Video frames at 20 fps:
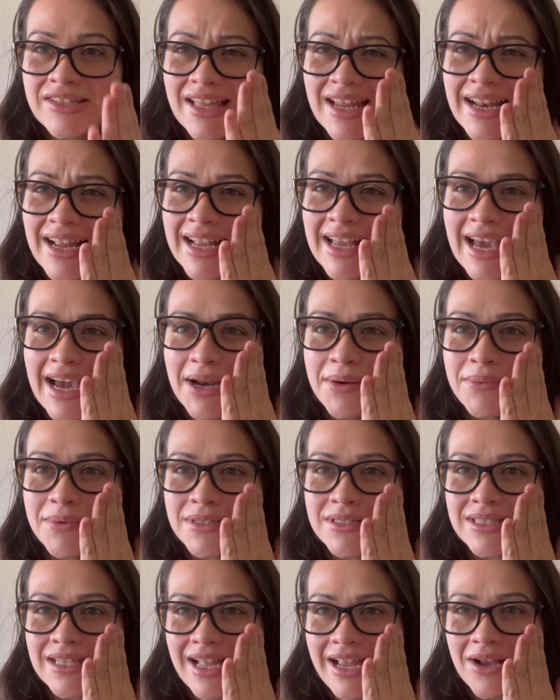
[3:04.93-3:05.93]
that I got
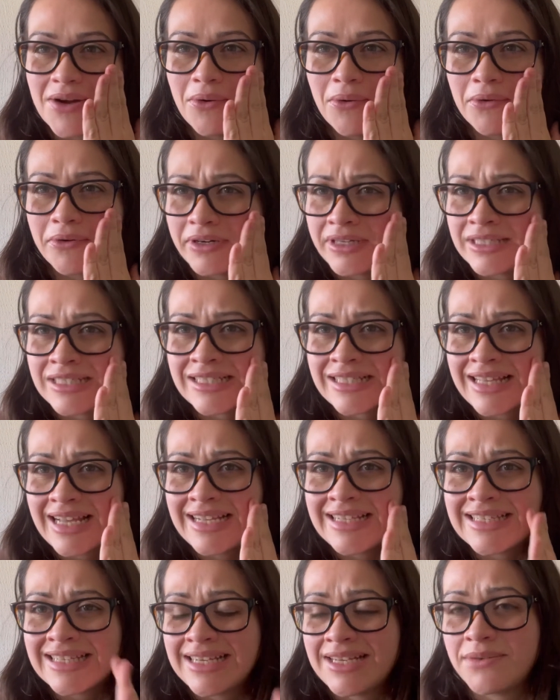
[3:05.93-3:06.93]
was like orange
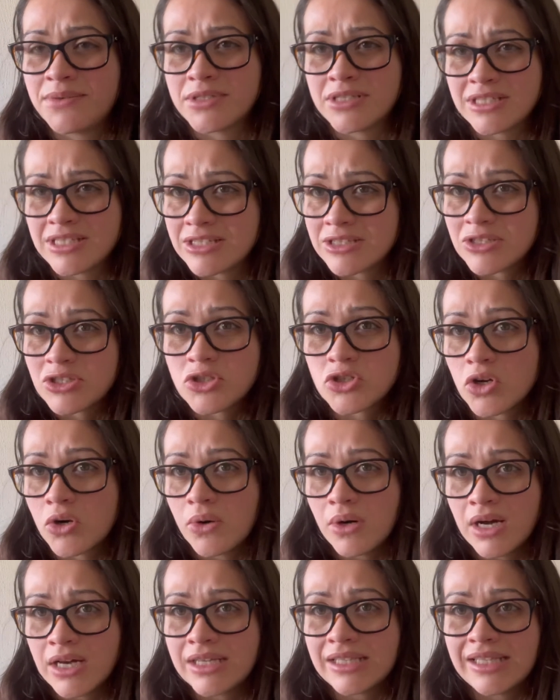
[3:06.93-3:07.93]
lights and it was just so
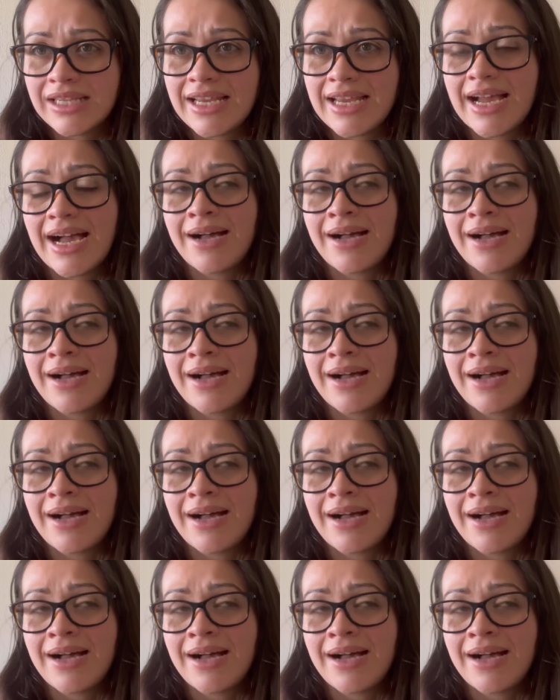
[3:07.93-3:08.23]
ugly.